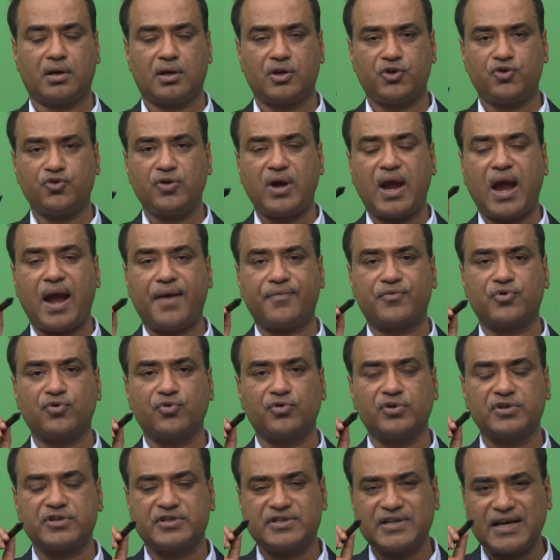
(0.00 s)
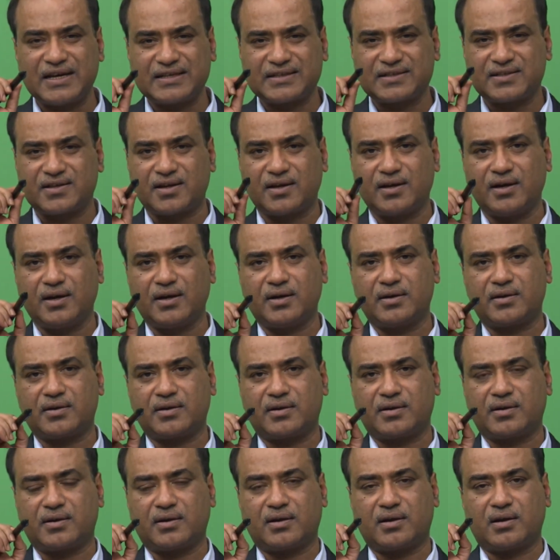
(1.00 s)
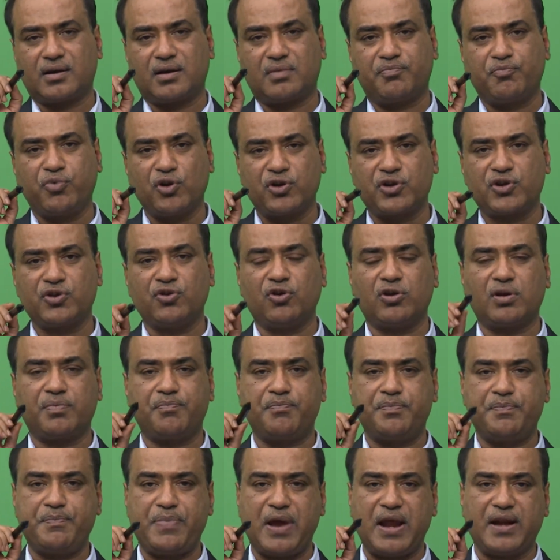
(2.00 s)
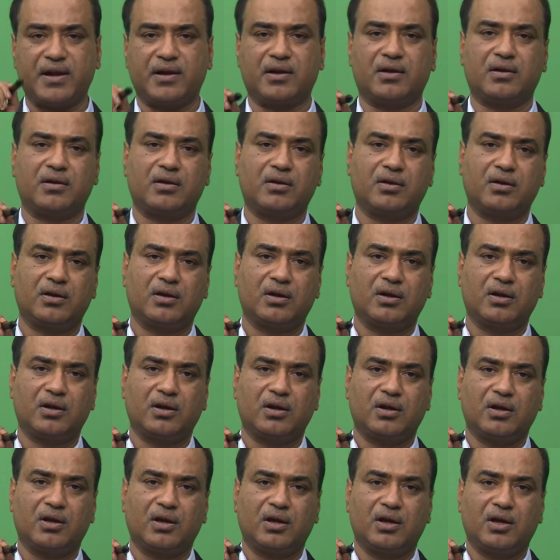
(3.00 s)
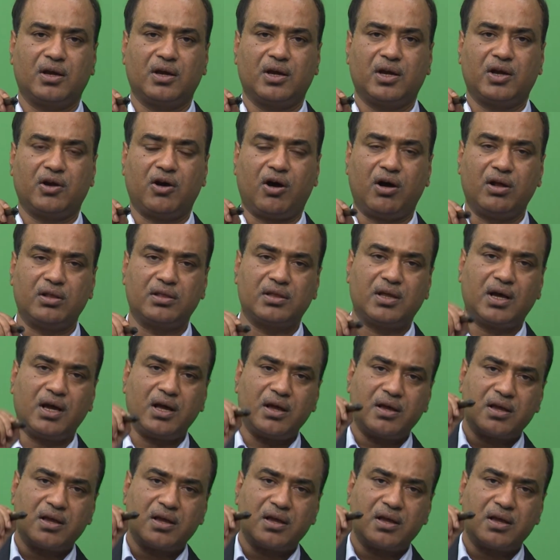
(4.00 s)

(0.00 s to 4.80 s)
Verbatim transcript: you have to just uh, put your pen on the